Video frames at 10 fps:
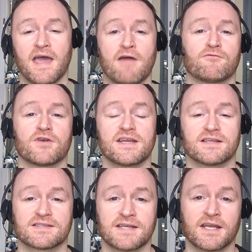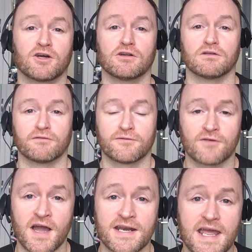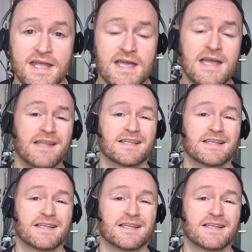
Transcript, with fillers: every single Friday.